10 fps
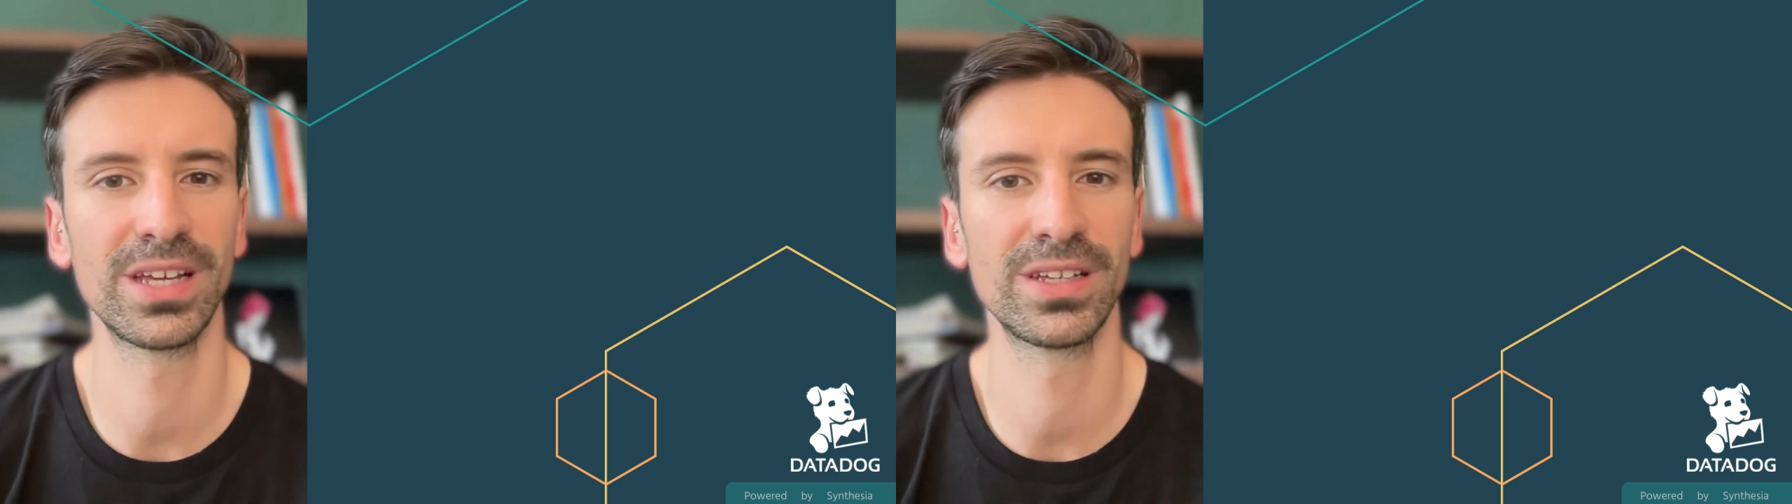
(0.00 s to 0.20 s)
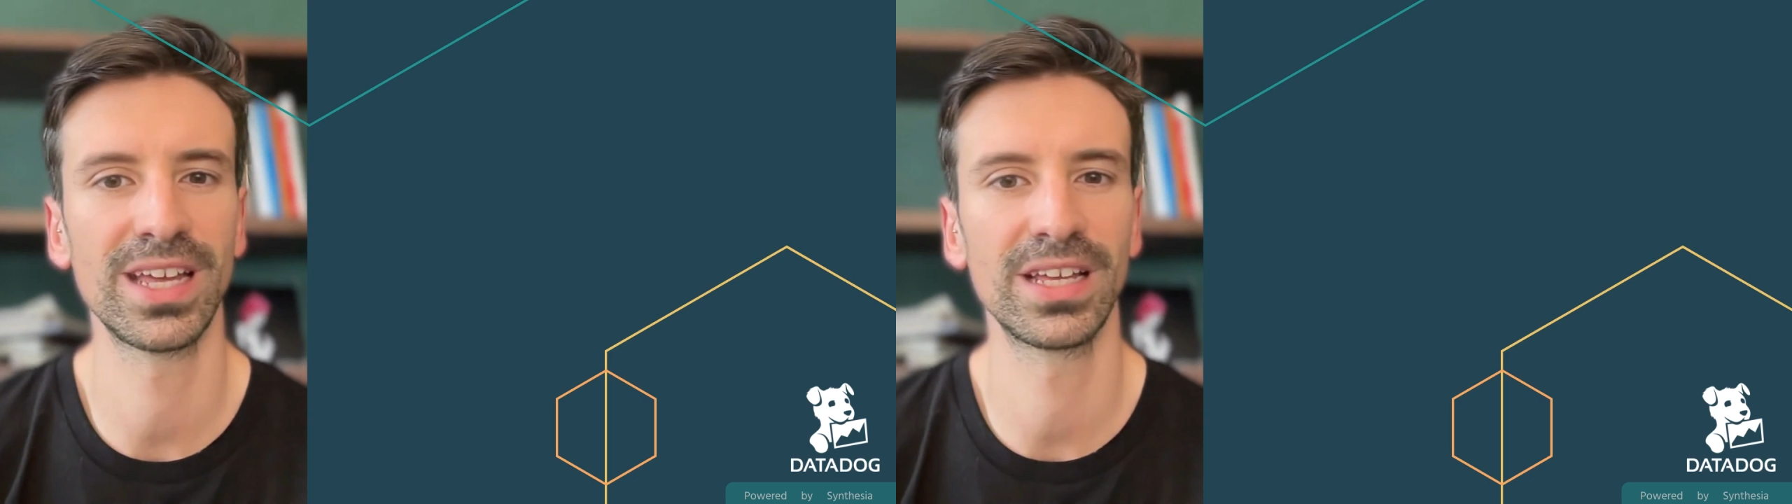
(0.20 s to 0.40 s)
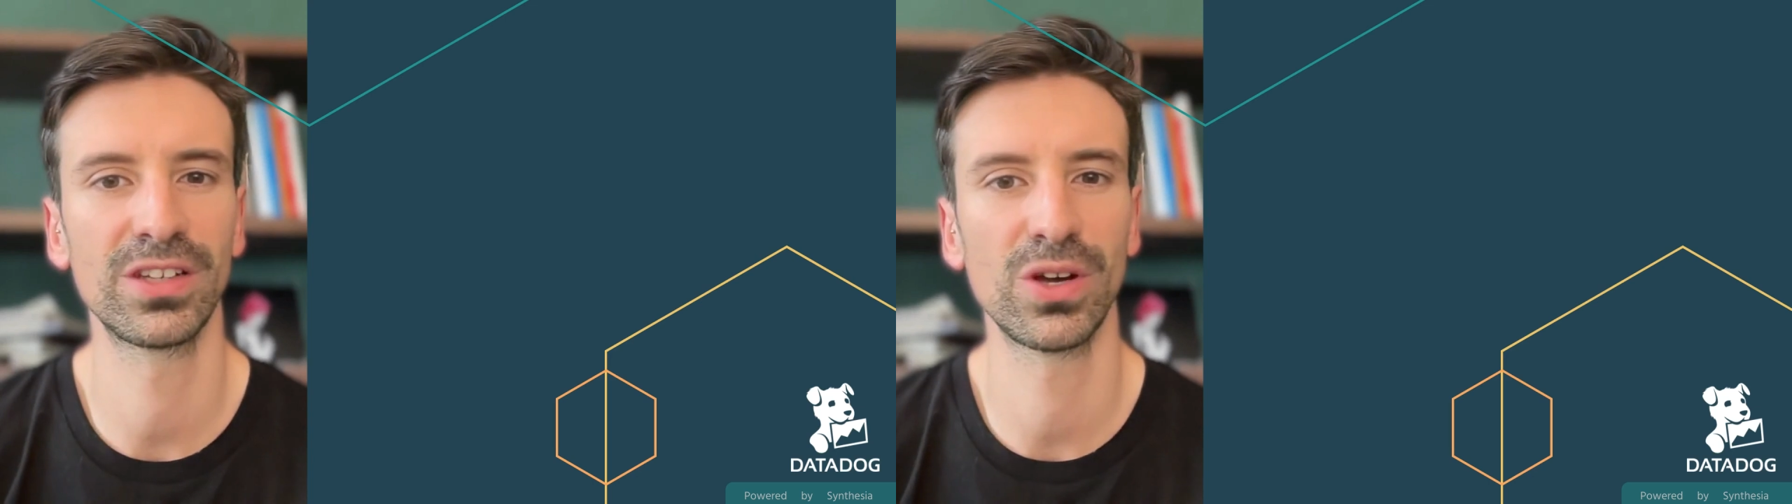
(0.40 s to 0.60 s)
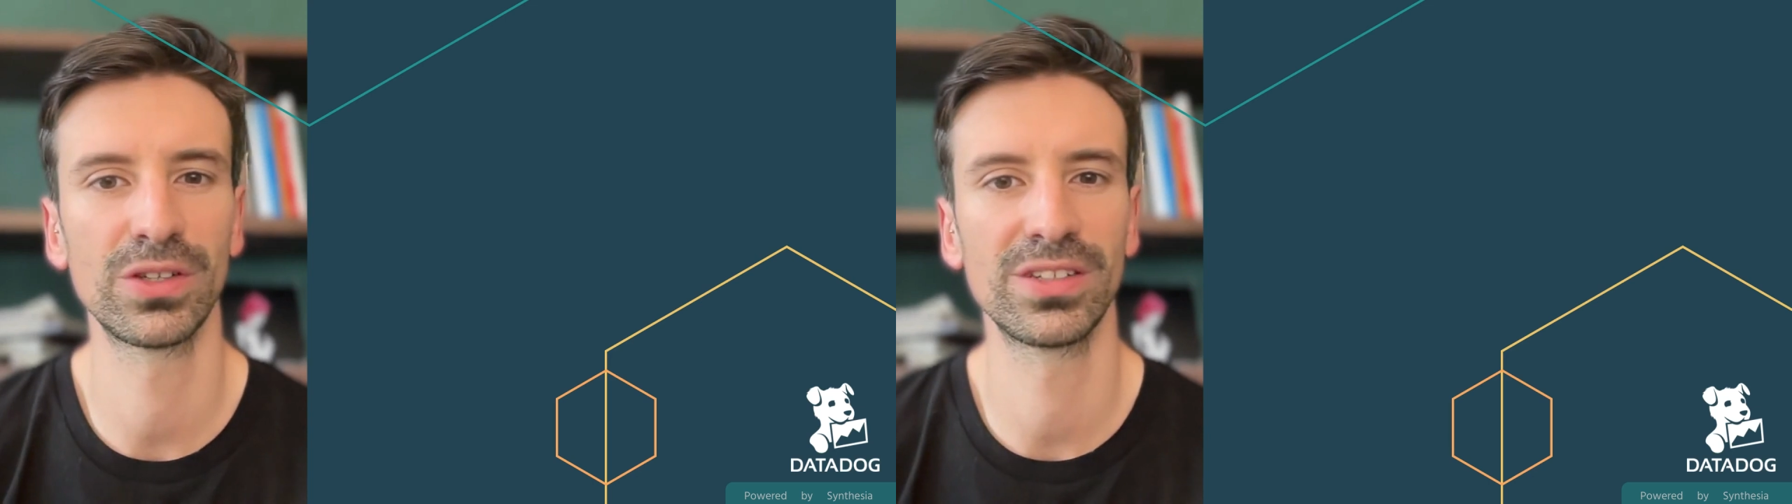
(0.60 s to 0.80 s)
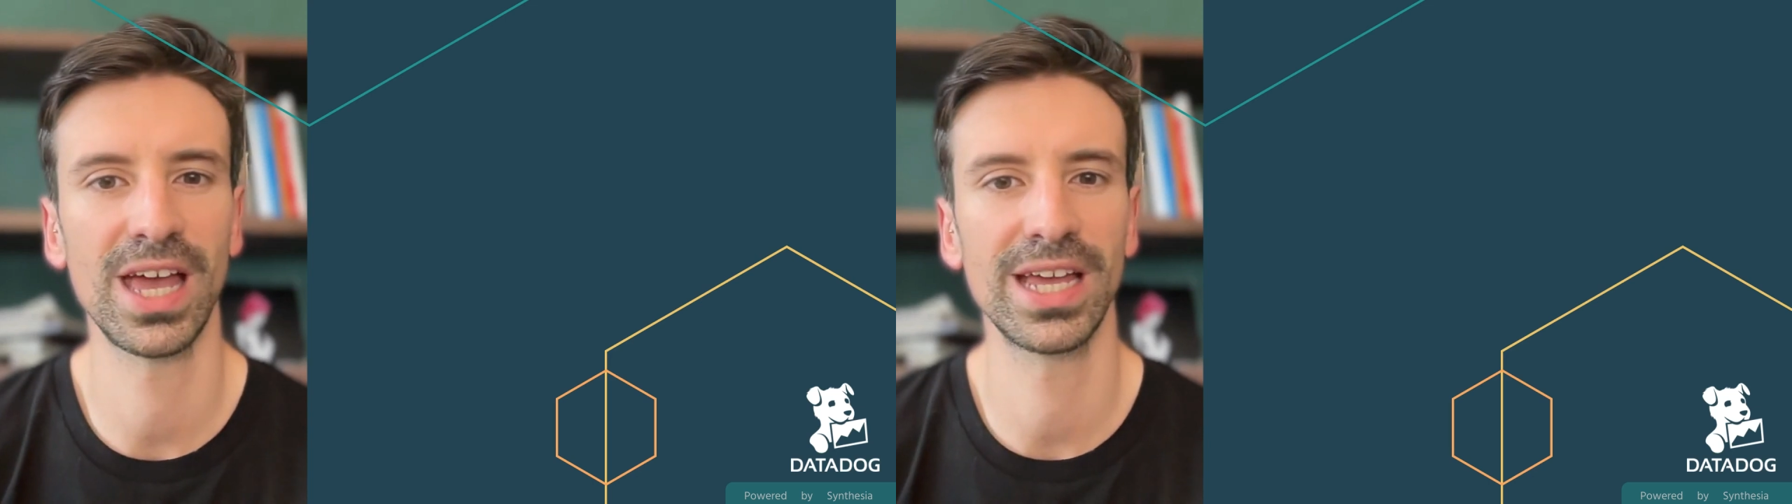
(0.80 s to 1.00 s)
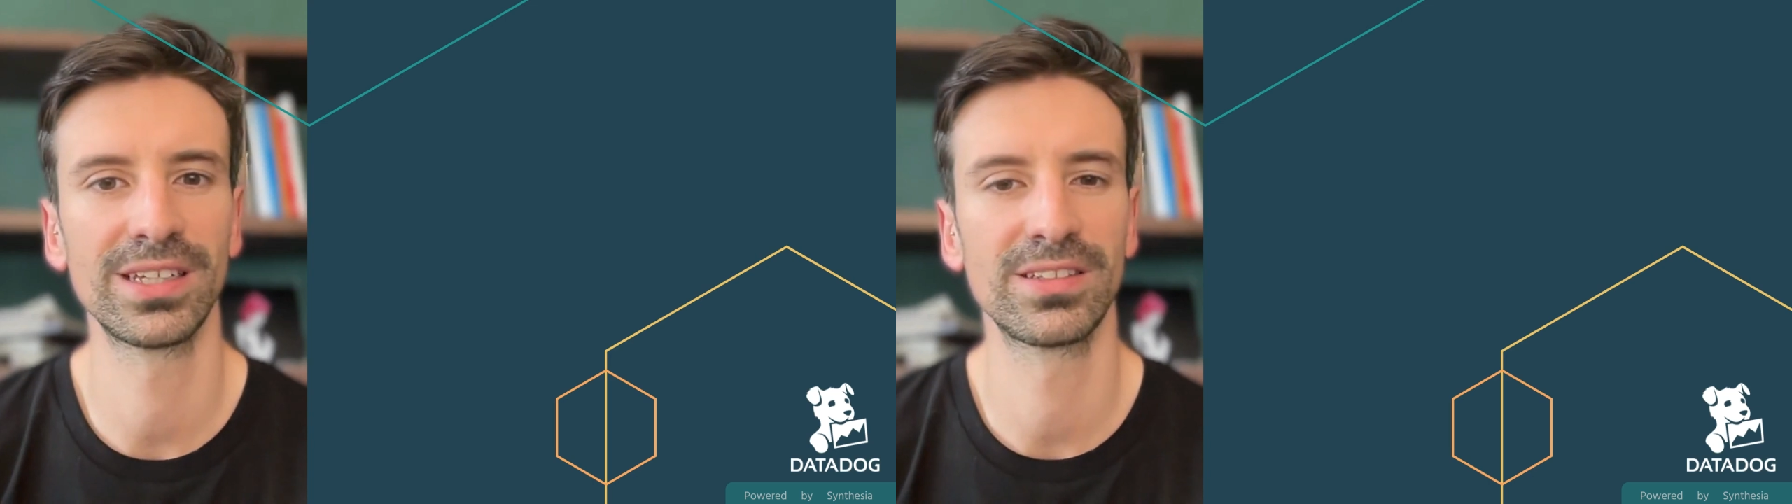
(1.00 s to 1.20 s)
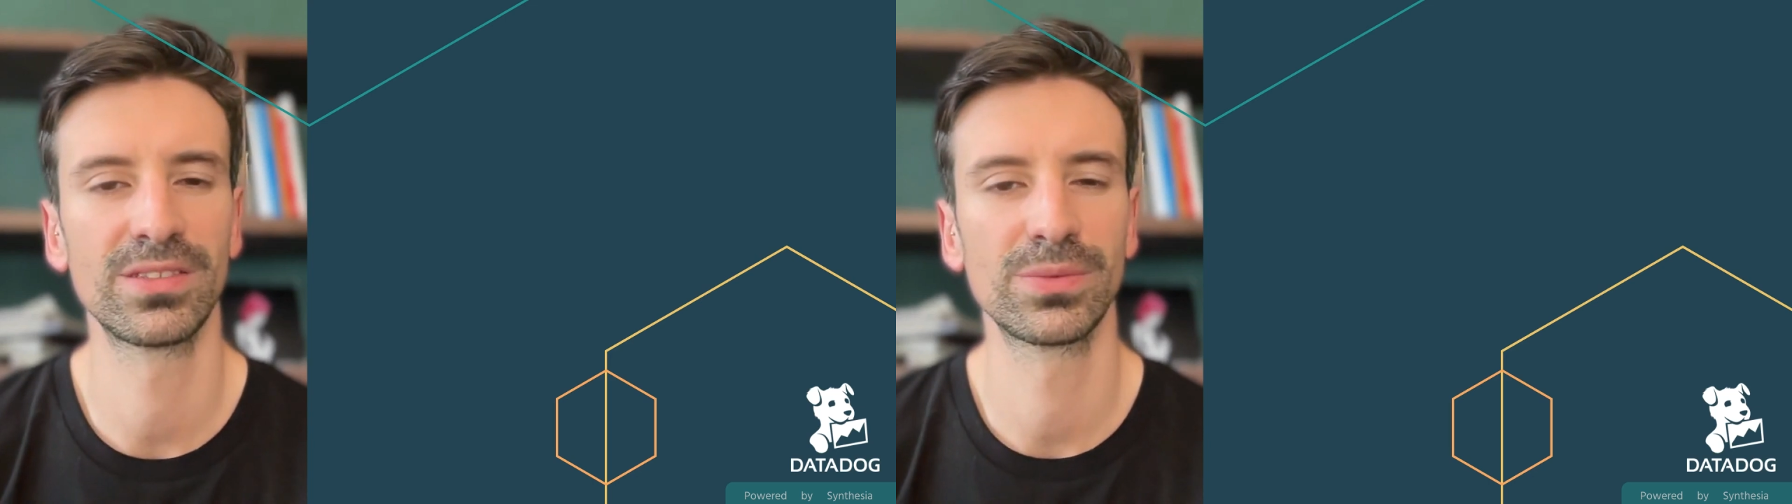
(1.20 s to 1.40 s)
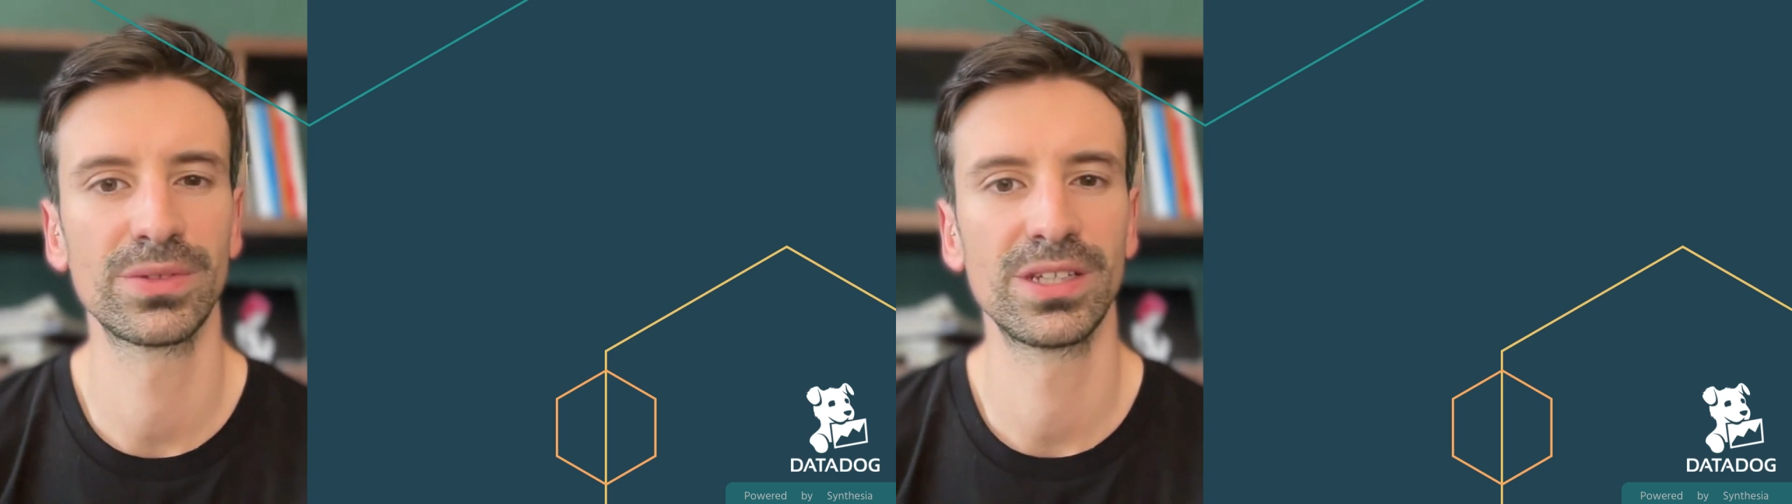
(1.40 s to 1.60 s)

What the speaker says: Datadog's tagging system